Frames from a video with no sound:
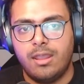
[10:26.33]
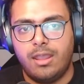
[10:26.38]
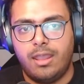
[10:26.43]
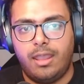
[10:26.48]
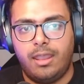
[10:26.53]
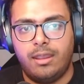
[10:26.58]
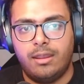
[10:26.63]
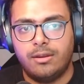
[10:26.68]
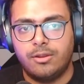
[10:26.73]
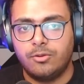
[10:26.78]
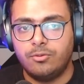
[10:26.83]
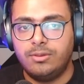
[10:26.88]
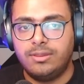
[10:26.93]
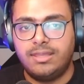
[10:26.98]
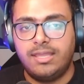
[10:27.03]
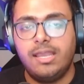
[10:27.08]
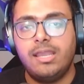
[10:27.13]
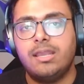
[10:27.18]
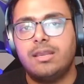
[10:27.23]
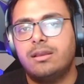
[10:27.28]
And you'll
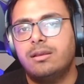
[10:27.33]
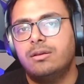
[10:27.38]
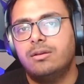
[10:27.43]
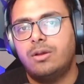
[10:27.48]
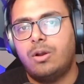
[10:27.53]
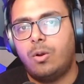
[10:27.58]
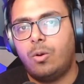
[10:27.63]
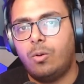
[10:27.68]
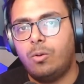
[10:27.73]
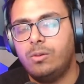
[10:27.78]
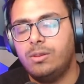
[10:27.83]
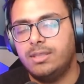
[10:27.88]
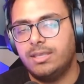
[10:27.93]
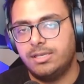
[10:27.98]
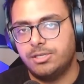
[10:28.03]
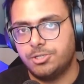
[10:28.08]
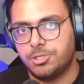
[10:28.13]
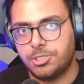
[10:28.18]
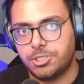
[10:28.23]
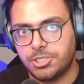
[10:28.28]
think,
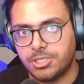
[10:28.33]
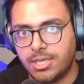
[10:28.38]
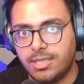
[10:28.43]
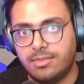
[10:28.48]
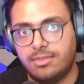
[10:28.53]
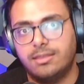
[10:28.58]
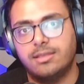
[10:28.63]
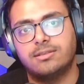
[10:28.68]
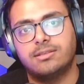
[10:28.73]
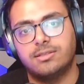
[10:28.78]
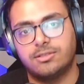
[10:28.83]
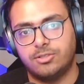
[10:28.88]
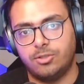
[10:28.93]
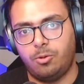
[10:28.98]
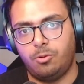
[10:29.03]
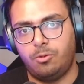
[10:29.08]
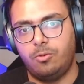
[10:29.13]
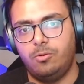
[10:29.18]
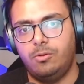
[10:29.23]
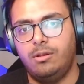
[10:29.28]
holy shit, this is
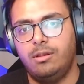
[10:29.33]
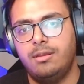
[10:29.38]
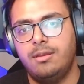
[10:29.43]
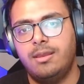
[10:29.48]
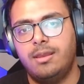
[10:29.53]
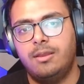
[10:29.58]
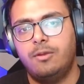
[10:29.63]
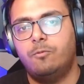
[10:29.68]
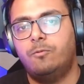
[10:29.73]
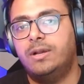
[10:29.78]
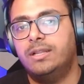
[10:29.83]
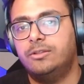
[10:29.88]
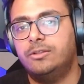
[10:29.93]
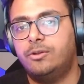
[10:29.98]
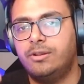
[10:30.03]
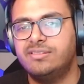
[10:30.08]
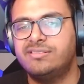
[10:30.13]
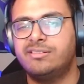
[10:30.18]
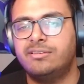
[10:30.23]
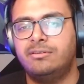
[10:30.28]
so cool, while
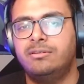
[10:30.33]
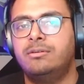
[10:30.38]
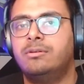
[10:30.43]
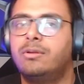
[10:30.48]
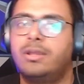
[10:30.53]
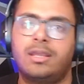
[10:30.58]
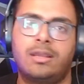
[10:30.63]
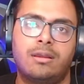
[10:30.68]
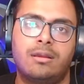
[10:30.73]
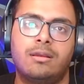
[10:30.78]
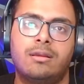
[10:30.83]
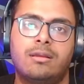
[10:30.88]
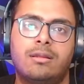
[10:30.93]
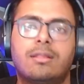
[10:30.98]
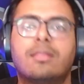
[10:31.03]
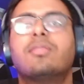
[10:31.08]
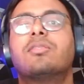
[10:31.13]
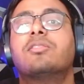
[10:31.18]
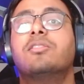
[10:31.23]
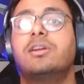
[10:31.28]
also knowing
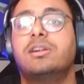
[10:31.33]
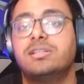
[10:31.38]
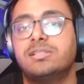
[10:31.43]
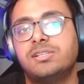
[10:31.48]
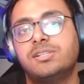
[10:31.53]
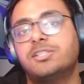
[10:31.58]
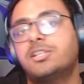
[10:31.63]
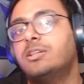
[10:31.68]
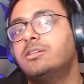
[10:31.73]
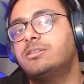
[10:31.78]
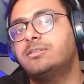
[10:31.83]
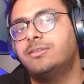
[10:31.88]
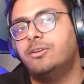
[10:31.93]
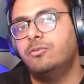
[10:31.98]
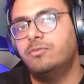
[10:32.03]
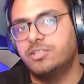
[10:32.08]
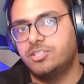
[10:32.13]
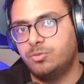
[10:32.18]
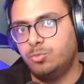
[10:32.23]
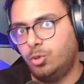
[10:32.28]
there's still
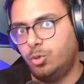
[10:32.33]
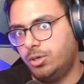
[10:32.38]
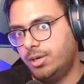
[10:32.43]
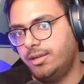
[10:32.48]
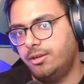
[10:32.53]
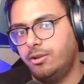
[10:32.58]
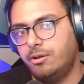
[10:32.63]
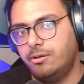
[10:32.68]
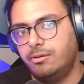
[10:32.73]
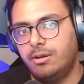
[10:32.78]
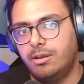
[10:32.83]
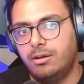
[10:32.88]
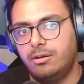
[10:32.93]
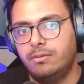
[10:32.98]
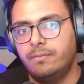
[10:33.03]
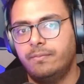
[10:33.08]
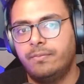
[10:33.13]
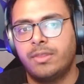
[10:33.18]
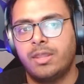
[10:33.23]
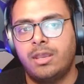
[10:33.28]
so much more I don't
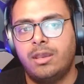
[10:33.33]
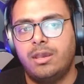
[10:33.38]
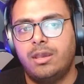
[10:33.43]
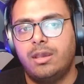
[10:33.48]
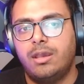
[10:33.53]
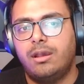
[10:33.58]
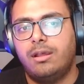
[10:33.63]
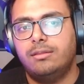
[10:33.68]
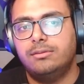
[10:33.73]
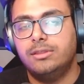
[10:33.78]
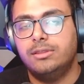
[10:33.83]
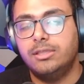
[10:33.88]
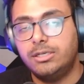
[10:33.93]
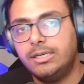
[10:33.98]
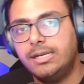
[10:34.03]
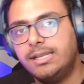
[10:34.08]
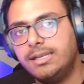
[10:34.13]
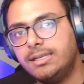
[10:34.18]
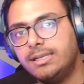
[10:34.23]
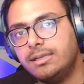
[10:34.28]
know.
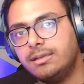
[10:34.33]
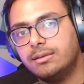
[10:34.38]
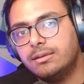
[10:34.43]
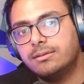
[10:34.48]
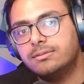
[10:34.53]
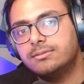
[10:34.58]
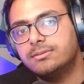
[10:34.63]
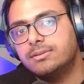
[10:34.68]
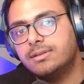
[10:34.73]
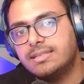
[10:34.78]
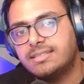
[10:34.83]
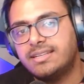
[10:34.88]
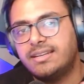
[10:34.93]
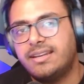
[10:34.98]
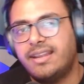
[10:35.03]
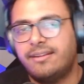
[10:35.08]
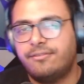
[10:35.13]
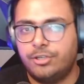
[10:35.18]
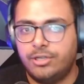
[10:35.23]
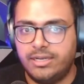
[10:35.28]
Learning is a
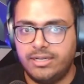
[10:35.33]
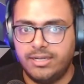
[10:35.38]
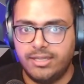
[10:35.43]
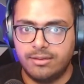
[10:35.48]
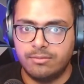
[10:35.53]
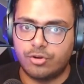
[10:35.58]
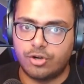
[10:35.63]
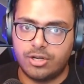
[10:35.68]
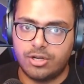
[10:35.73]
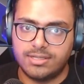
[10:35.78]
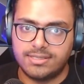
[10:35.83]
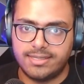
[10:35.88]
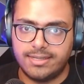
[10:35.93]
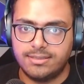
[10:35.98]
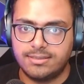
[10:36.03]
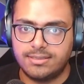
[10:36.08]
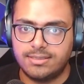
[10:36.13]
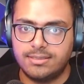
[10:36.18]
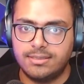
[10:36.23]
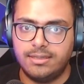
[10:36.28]
never-ending
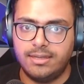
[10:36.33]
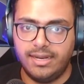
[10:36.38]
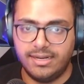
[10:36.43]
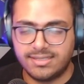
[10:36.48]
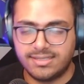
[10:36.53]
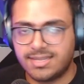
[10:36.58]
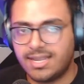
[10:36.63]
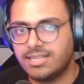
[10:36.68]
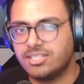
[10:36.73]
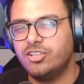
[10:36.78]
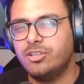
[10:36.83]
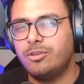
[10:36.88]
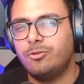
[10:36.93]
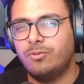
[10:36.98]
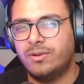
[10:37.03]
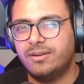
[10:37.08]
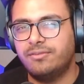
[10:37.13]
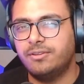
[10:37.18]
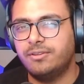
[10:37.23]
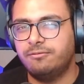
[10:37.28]
process. It's actually
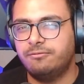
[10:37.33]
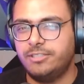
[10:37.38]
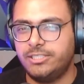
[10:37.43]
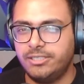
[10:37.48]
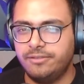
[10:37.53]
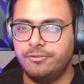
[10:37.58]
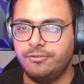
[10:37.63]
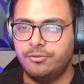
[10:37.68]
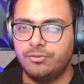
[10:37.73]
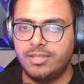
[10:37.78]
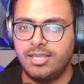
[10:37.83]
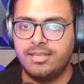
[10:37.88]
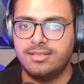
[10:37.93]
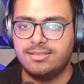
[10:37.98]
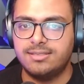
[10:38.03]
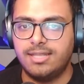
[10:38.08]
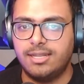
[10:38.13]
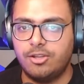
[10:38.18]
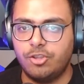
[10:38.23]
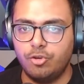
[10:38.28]
one of the very few
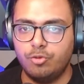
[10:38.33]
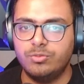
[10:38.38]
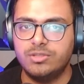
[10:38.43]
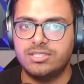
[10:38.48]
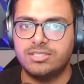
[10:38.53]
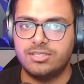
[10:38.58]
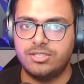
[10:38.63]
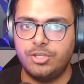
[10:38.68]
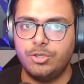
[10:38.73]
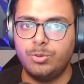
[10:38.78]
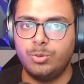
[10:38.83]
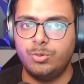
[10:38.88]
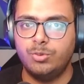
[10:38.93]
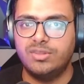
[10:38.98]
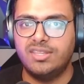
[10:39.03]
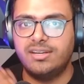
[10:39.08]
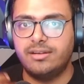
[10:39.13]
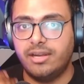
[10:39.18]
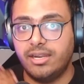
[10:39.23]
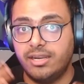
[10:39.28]
things that humans do
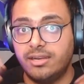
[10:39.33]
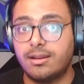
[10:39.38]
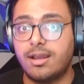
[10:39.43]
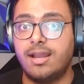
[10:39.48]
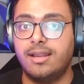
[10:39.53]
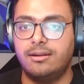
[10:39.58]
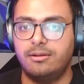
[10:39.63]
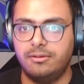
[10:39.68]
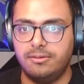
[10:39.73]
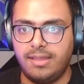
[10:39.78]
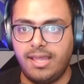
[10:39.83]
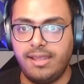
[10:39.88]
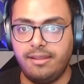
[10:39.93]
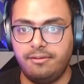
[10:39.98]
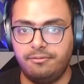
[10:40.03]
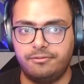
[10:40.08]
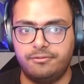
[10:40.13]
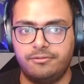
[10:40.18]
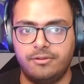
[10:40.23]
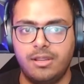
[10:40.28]
their entire
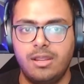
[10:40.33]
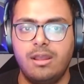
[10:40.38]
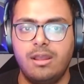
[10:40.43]
life.